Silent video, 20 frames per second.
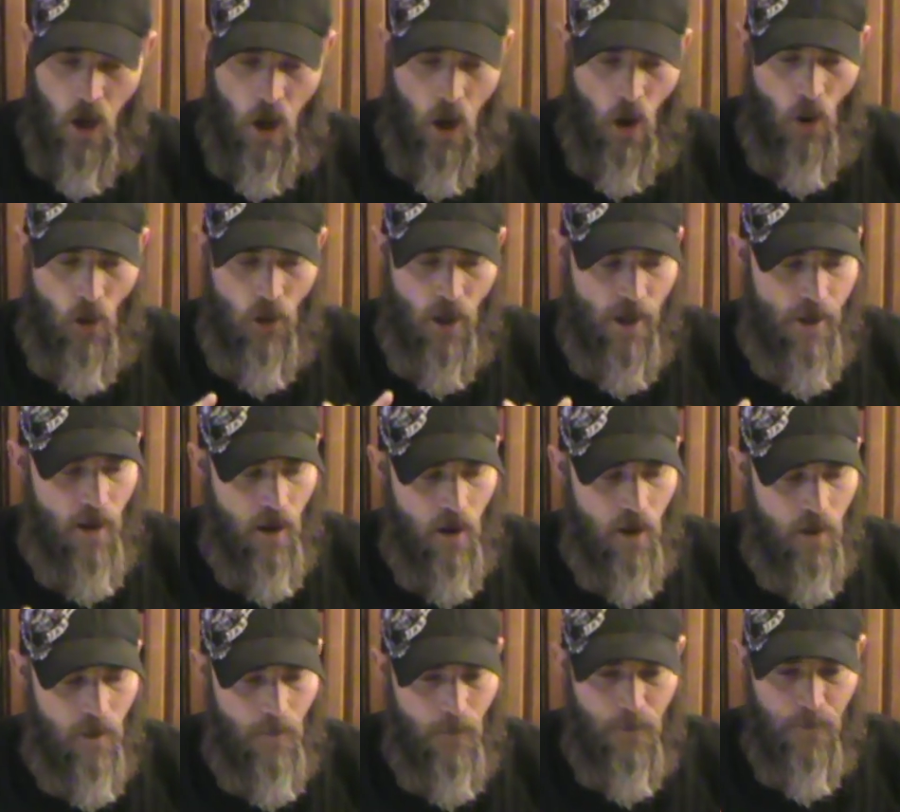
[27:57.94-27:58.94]
All in
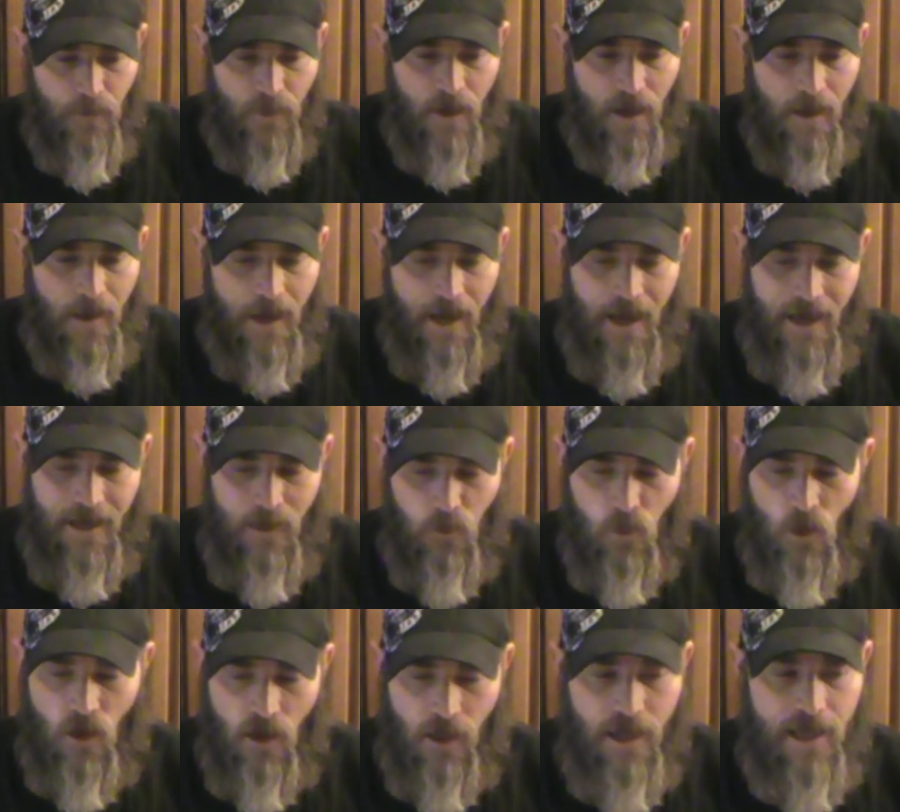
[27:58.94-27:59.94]
all, it
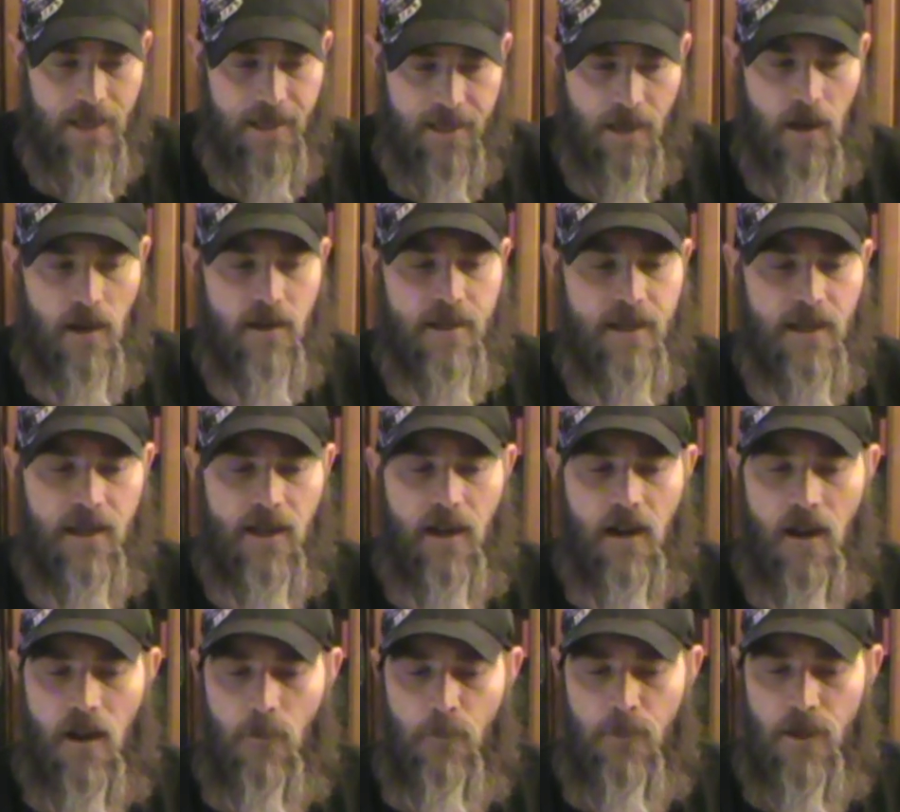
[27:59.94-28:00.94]
really does
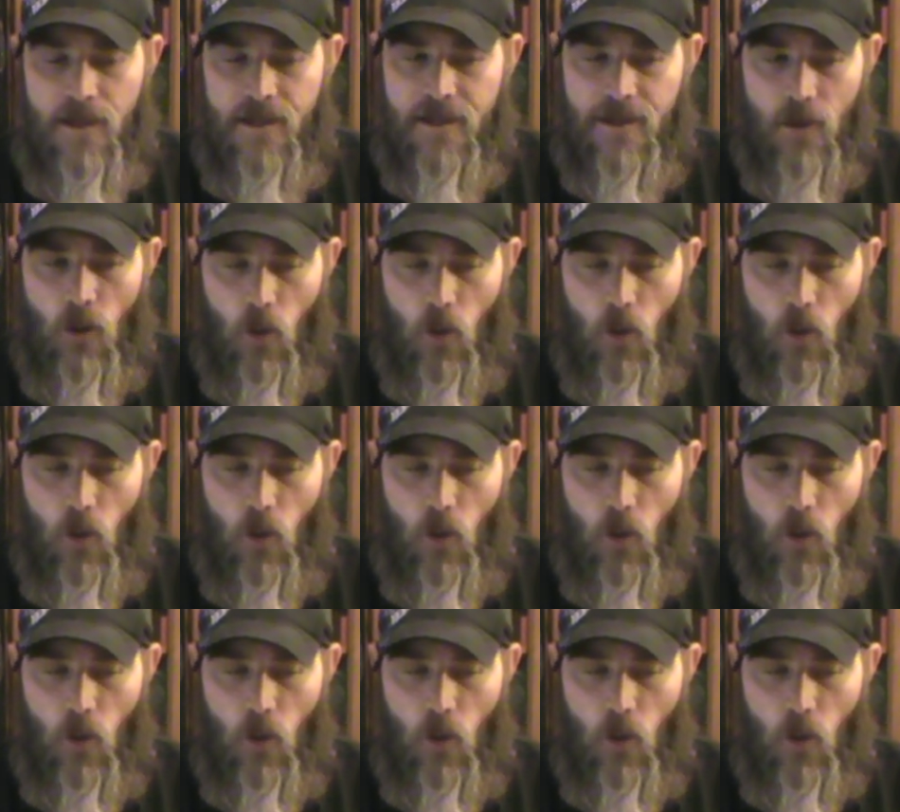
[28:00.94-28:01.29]
encompass,